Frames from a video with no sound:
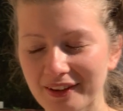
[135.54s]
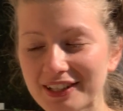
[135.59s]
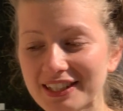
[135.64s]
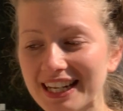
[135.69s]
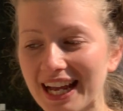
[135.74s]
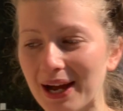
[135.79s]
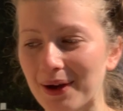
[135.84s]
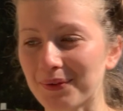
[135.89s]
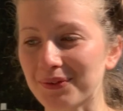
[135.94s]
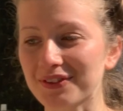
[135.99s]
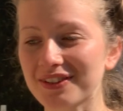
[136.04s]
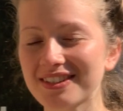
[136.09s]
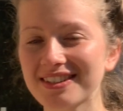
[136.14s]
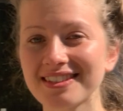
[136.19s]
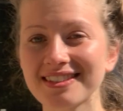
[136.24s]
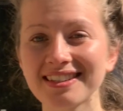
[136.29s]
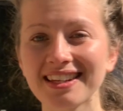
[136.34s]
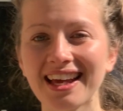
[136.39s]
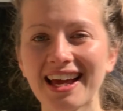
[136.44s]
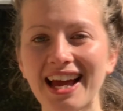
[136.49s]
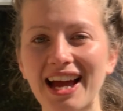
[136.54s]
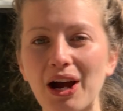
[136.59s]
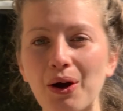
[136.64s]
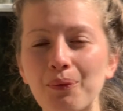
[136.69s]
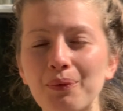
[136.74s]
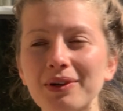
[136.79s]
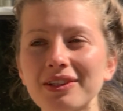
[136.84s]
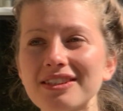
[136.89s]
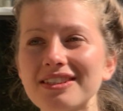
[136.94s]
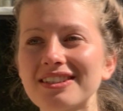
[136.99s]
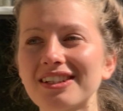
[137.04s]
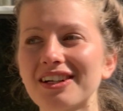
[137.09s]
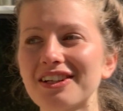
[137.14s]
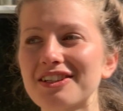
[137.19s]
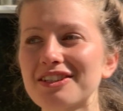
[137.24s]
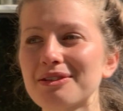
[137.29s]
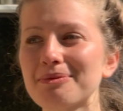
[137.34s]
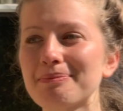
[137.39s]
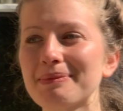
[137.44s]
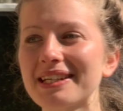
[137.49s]
doubts, and we'll start
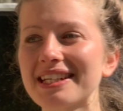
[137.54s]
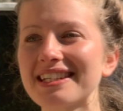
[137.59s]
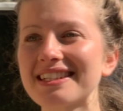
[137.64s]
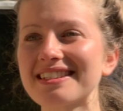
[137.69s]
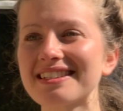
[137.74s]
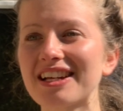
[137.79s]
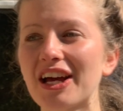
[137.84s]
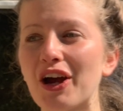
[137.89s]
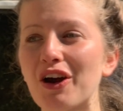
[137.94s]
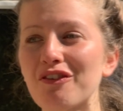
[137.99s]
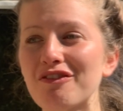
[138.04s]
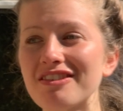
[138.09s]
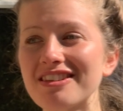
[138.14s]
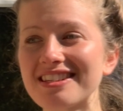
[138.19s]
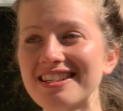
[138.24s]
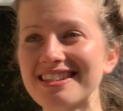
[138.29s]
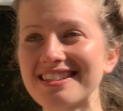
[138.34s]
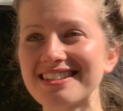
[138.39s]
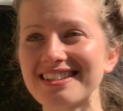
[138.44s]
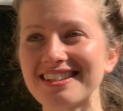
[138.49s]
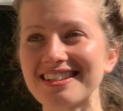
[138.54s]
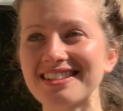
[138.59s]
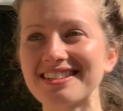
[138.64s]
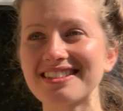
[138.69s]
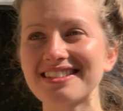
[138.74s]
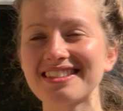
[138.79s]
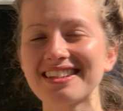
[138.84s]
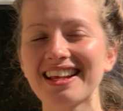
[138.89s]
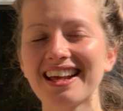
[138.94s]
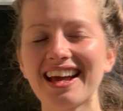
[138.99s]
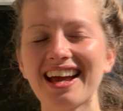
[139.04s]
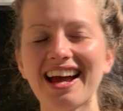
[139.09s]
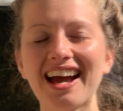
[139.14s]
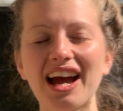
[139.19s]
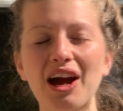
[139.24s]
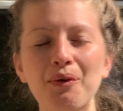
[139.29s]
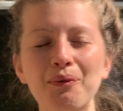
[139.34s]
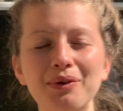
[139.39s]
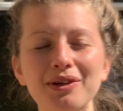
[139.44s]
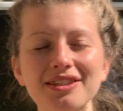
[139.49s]
to meet resistance,
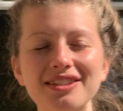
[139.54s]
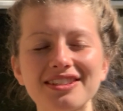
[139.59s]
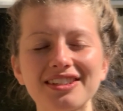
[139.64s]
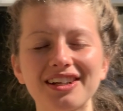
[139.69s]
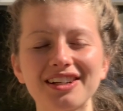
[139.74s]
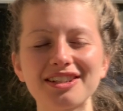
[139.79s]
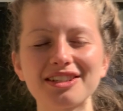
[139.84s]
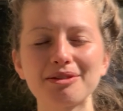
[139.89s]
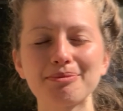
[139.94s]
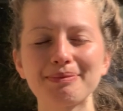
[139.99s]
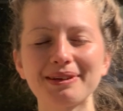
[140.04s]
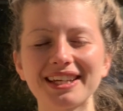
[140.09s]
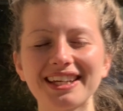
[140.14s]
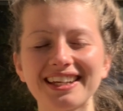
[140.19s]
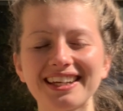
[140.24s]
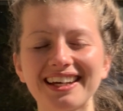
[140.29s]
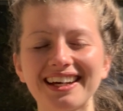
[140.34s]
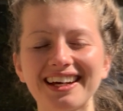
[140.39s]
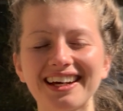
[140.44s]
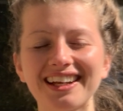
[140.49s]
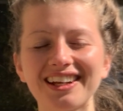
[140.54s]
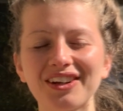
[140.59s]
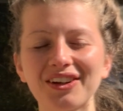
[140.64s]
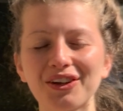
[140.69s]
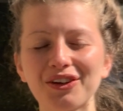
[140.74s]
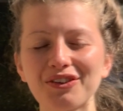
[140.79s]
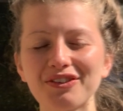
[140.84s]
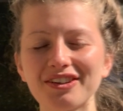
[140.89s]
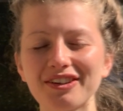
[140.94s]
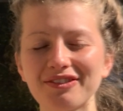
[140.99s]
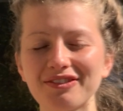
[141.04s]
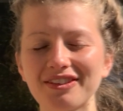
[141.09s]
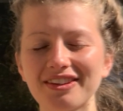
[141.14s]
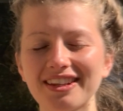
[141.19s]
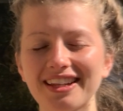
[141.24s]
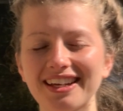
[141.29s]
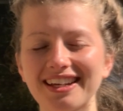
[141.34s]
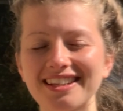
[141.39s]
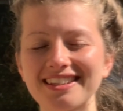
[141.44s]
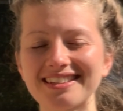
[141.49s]
and we'll start to meet a lot of different
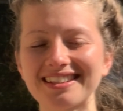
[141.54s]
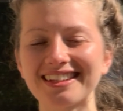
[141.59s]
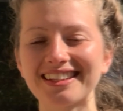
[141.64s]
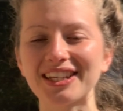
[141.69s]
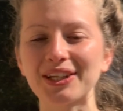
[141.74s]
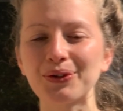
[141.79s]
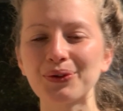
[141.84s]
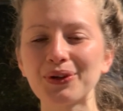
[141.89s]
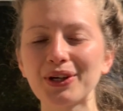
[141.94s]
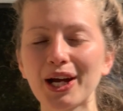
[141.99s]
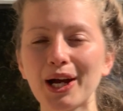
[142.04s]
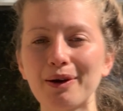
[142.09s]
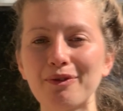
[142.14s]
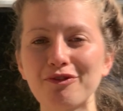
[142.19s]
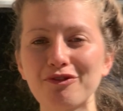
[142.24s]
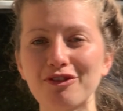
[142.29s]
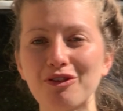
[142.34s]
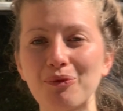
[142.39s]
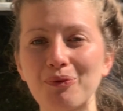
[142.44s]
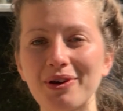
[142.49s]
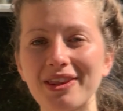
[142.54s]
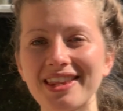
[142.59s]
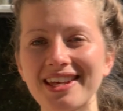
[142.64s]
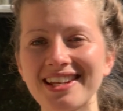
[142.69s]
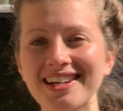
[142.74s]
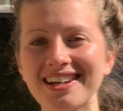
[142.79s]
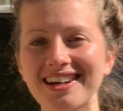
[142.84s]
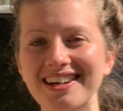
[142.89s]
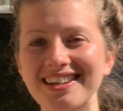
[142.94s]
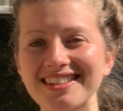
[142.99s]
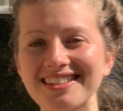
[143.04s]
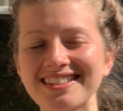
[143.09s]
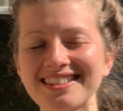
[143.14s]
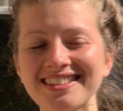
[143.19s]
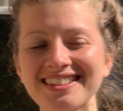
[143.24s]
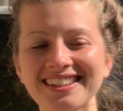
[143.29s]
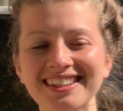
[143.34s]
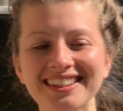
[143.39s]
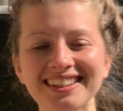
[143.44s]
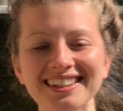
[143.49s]
things, and they all come from within us.
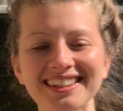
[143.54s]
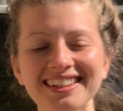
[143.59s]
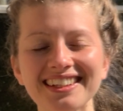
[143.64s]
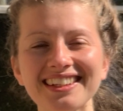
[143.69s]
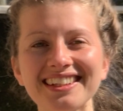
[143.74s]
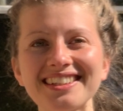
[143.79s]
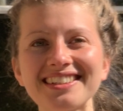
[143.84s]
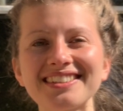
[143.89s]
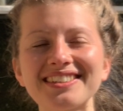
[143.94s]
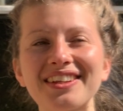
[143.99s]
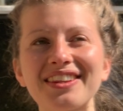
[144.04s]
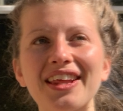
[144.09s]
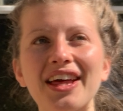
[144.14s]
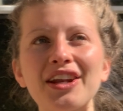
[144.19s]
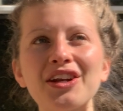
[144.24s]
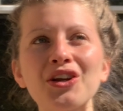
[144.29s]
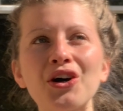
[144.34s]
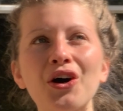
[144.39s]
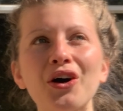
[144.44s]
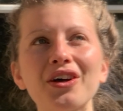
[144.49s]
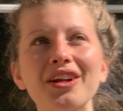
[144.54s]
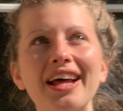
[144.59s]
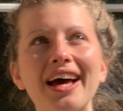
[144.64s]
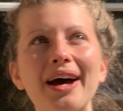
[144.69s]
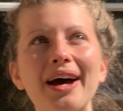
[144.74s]
So they're not,